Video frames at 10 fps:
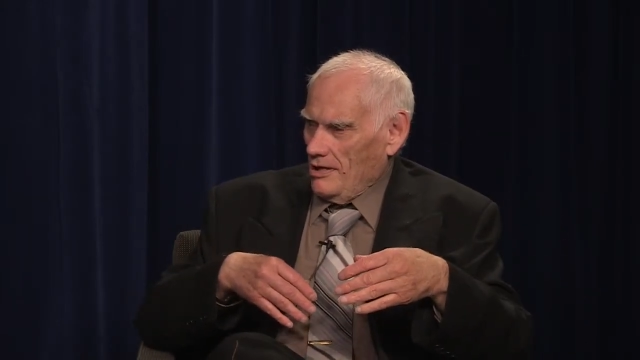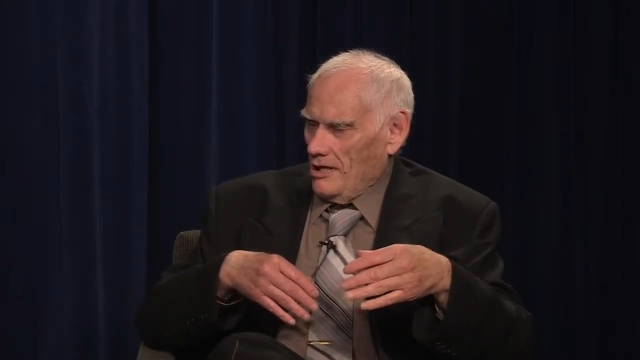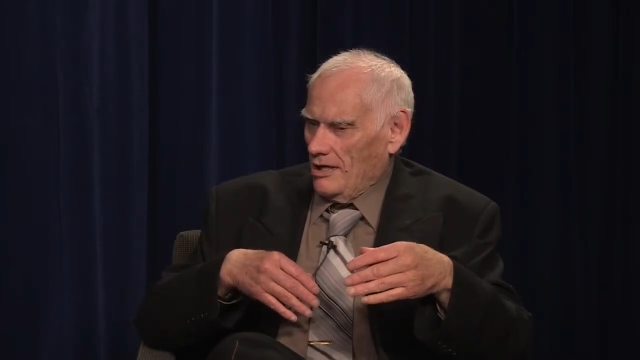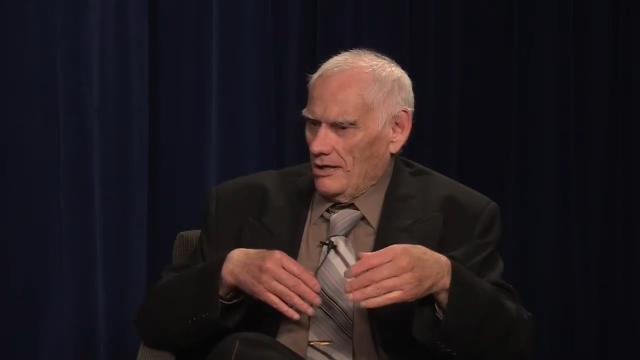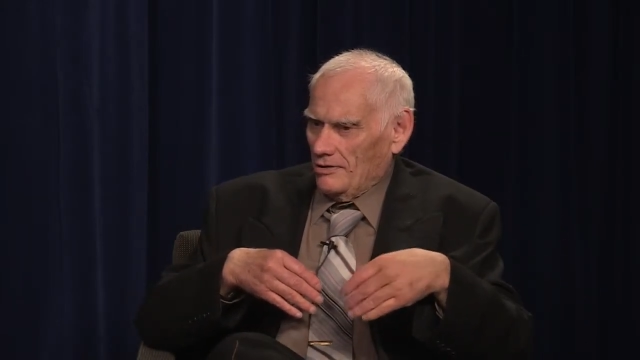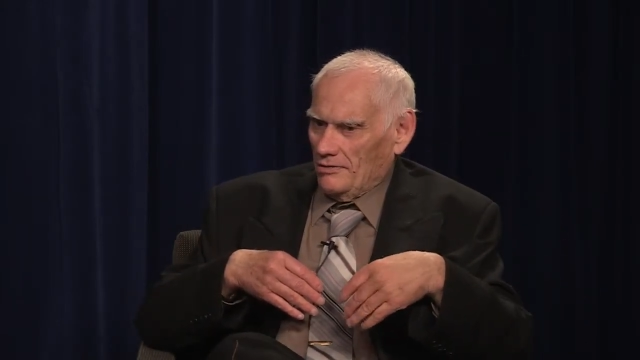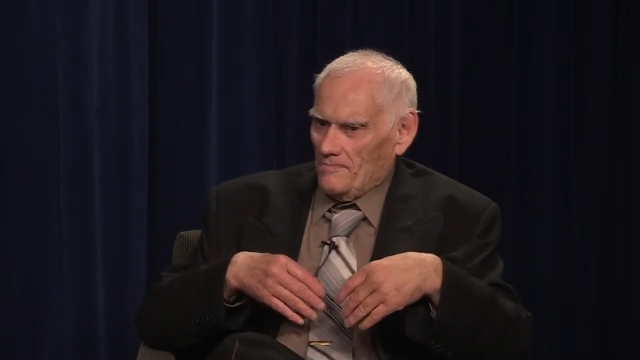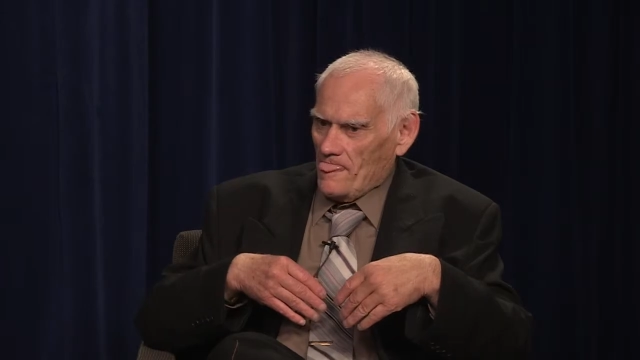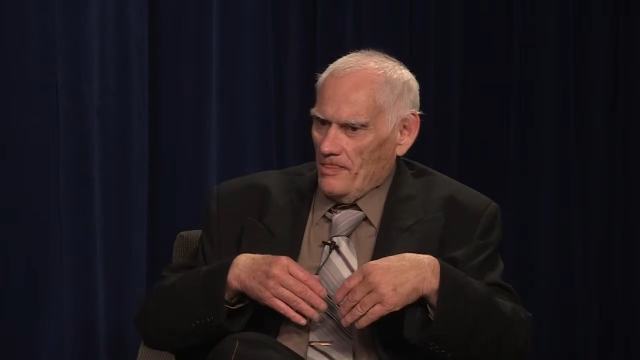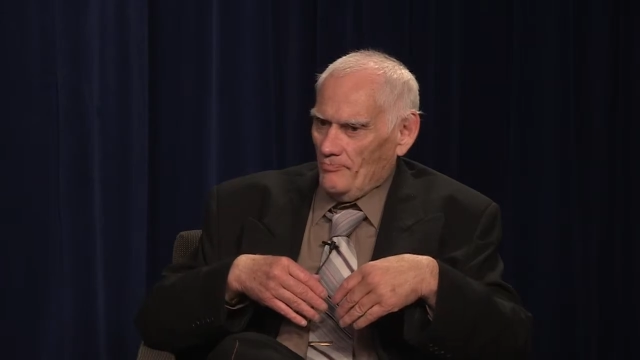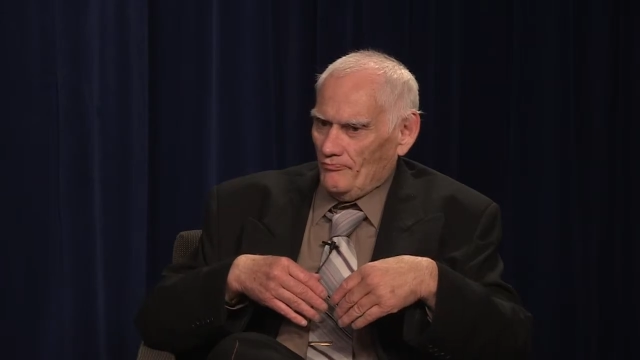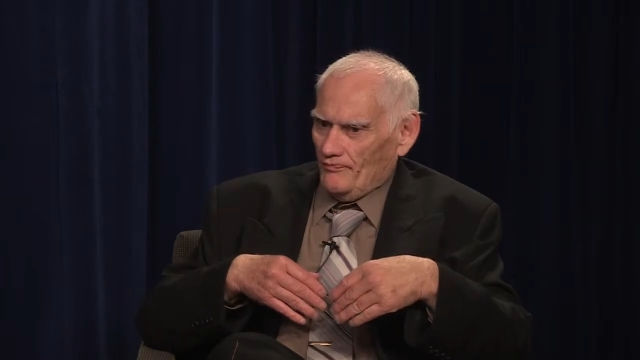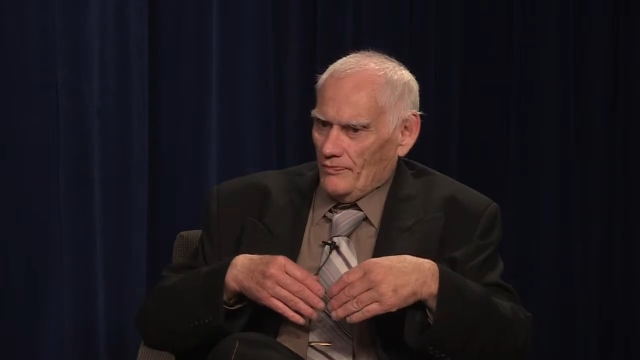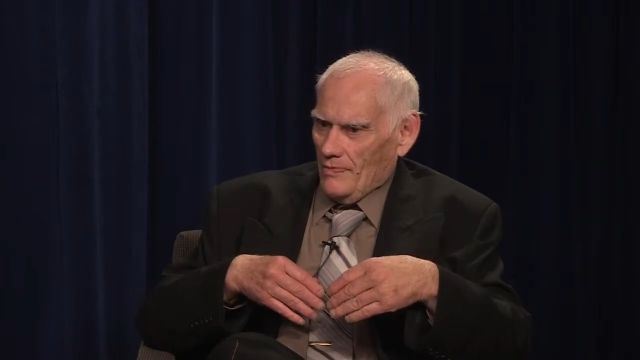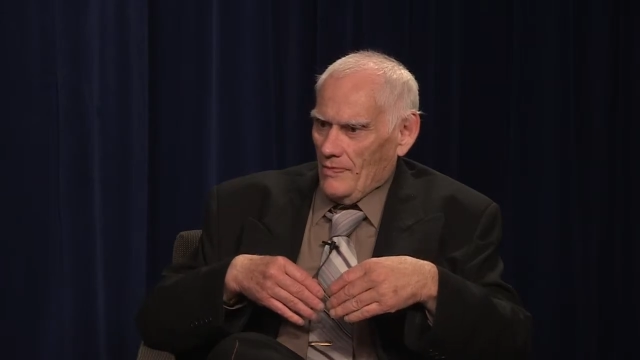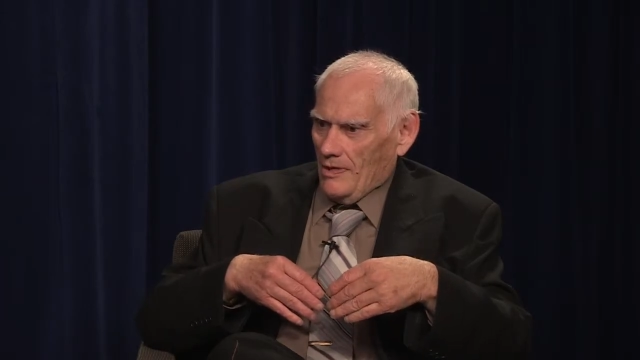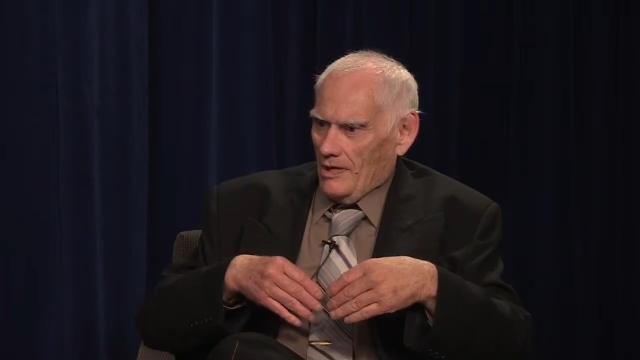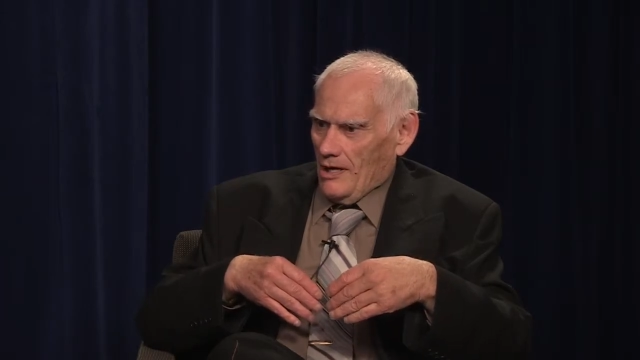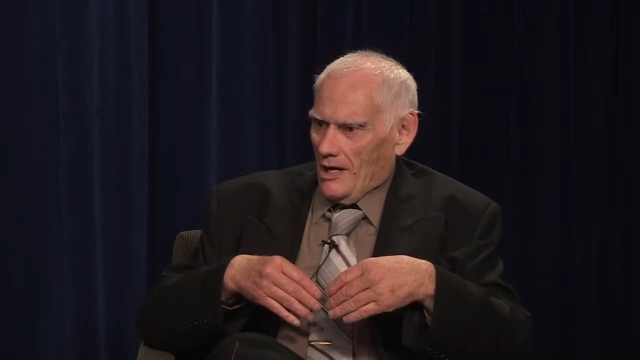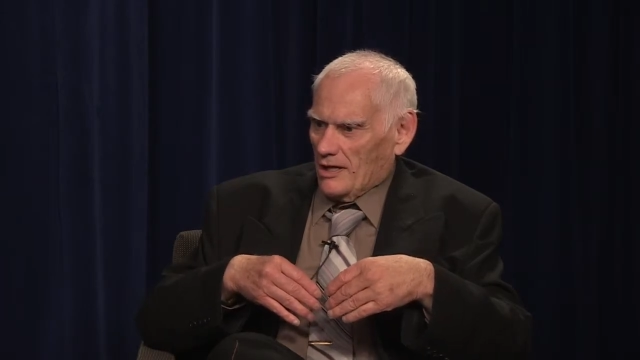And I